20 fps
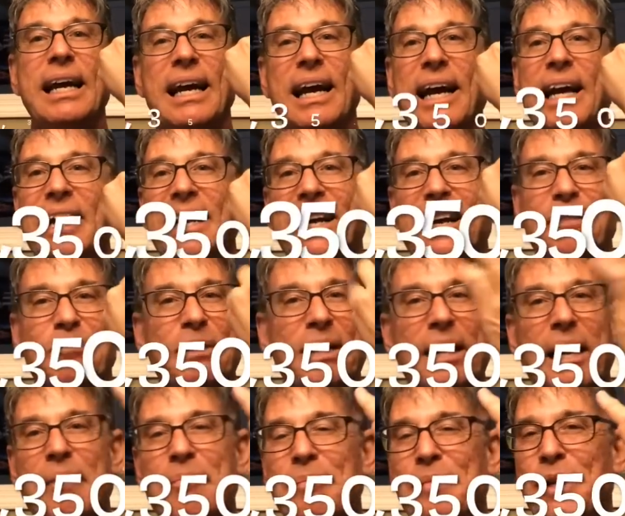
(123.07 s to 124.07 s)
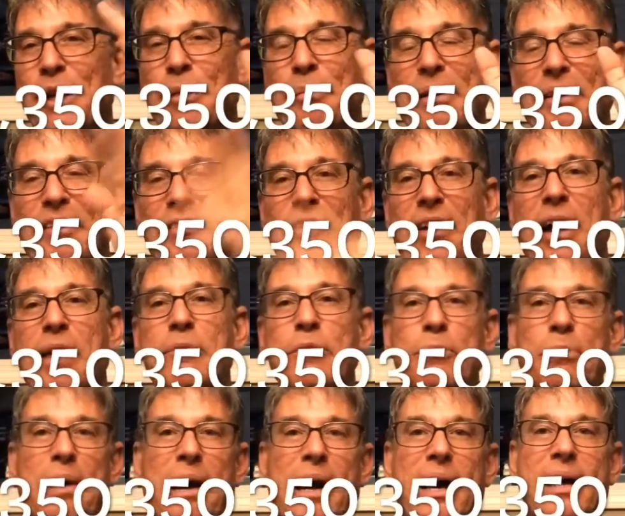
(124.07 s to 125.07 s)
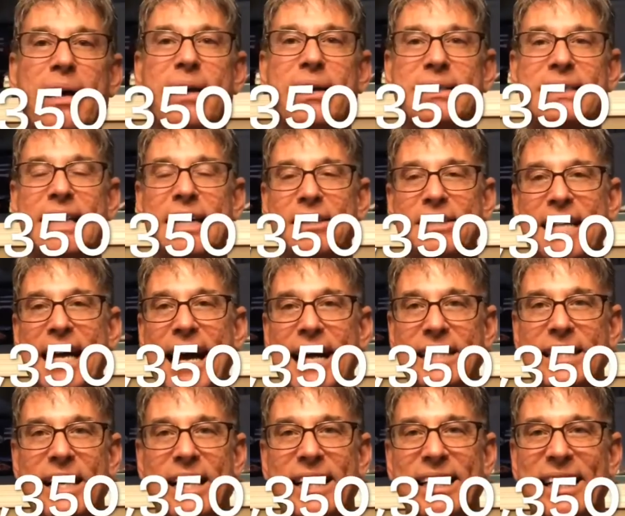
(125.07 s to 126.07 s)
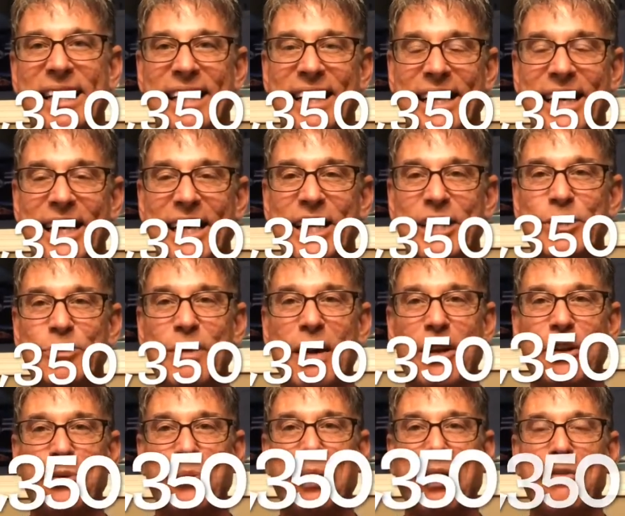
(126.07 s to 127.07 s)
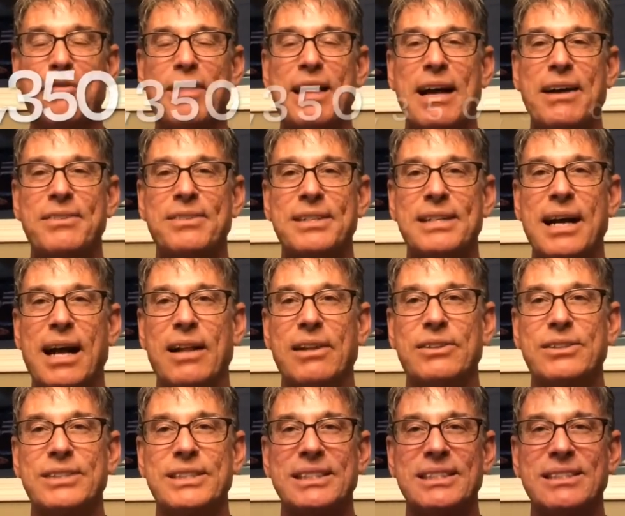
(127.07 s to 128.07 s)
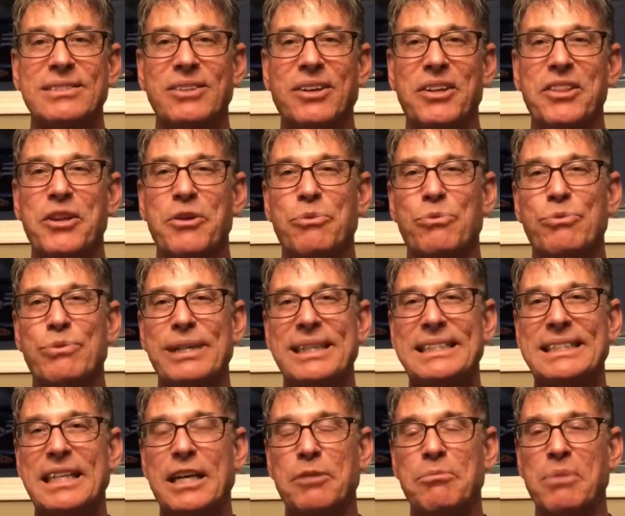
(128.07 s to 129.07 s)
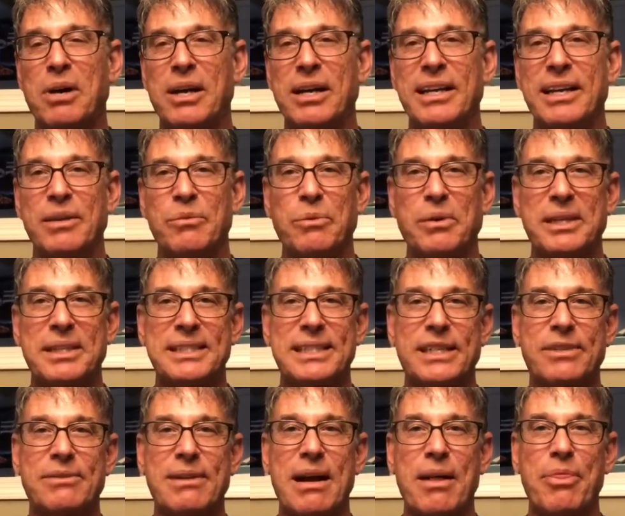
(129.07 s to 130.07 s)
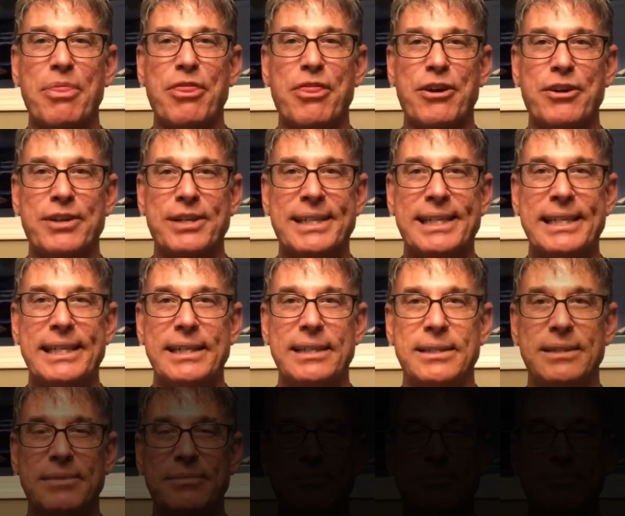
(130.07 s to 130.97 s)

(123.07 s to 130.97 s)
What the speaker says: And but you know, by the time you pay sales tax on it, it's around $12,000. And on the resale market, what is it, around 13?